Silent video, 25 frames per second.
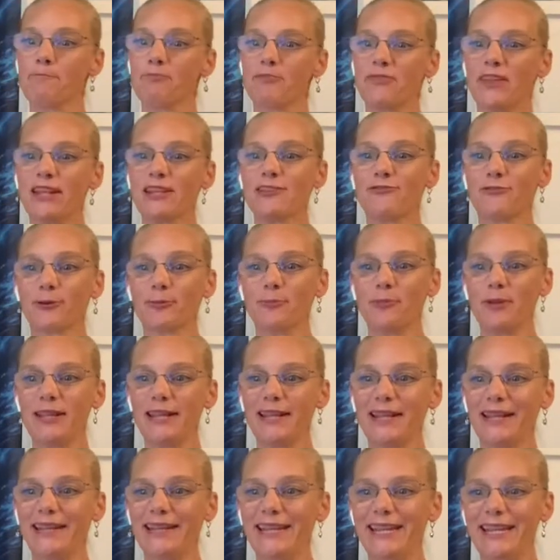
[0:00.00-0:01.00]
Thanks for
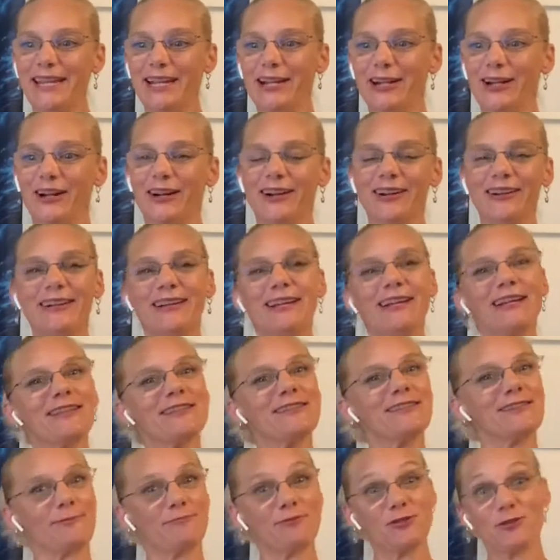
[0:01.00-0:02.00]
being here.
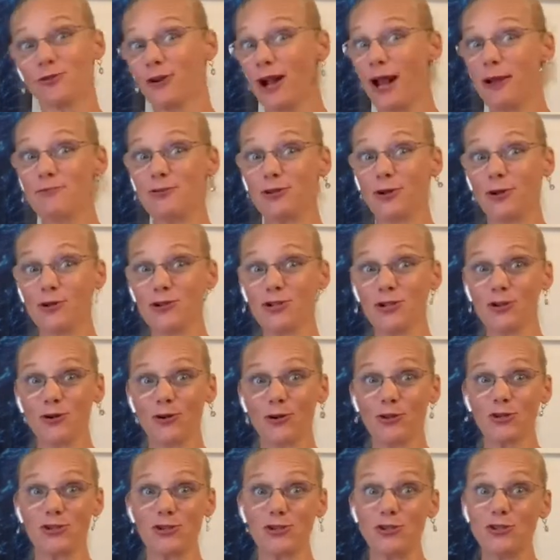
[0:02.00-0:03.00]
Subscribe to
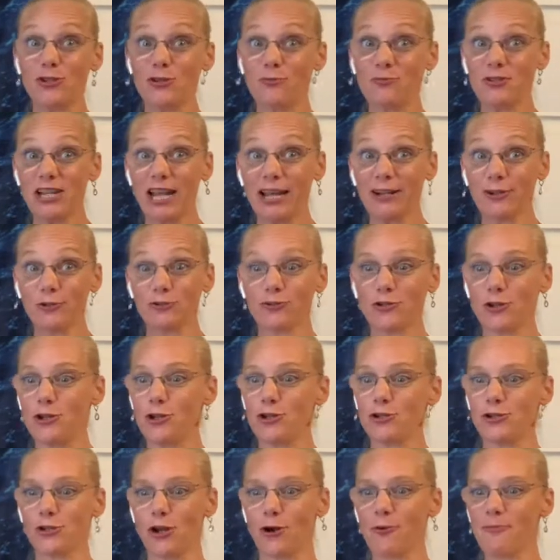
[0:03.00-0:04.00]
OceanCore's YouTube channel so you
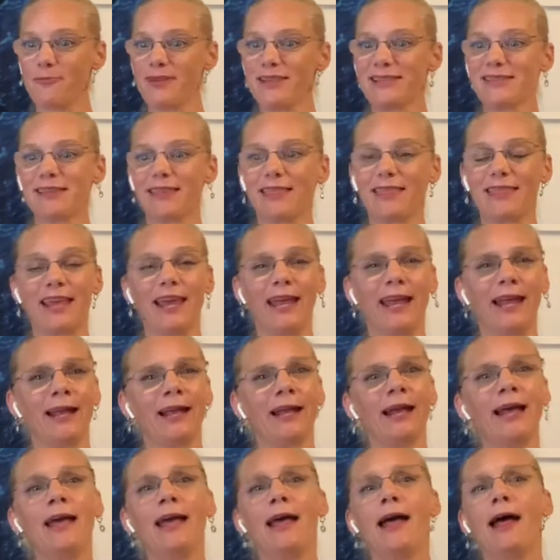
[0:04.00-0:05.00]
don't miss a
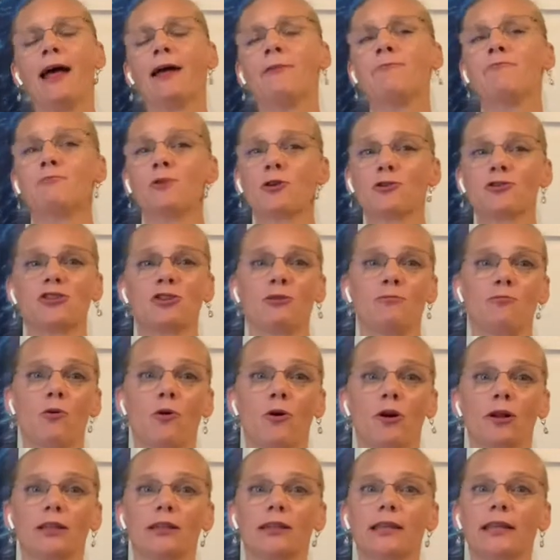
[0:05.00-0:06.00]
thing. And most
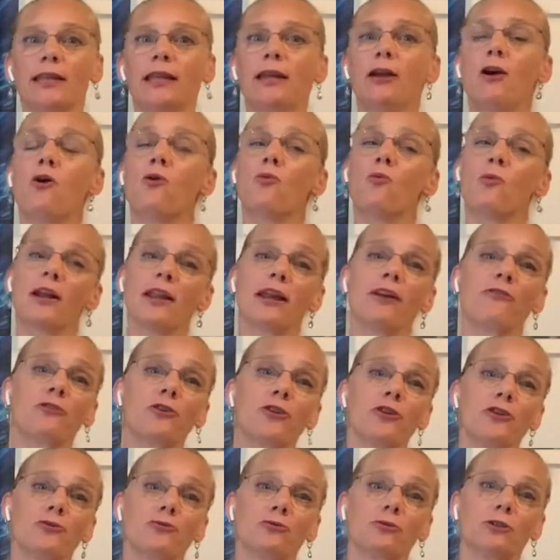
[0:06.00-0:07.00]
importantly, whatever
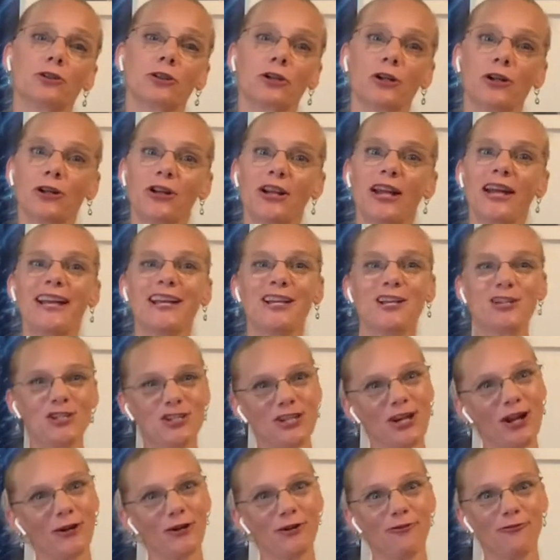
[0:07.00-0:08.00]
you learn,
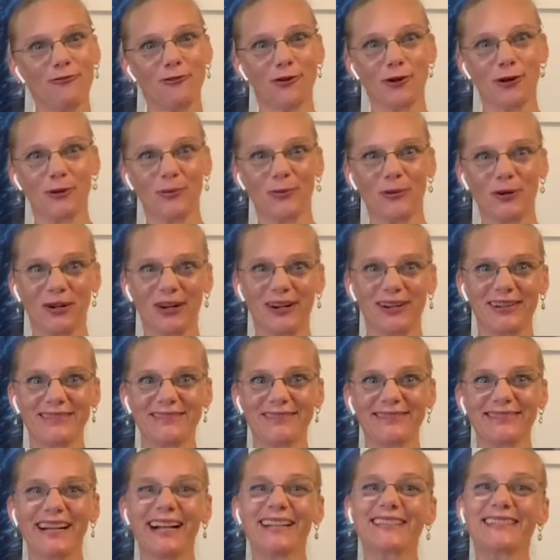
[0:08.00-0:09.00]
share it forward.
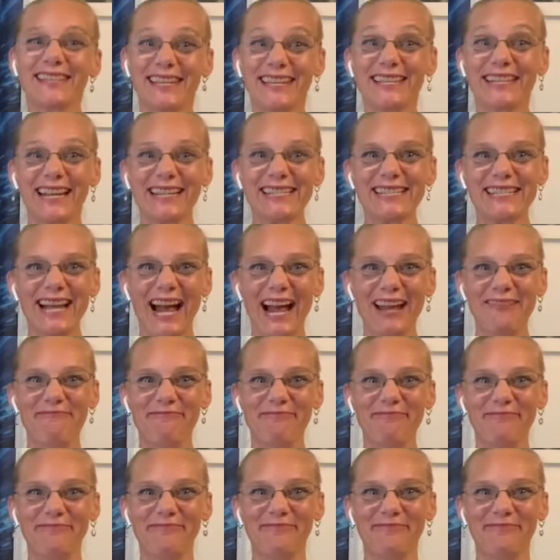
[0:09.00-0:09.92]
I'll see you next time.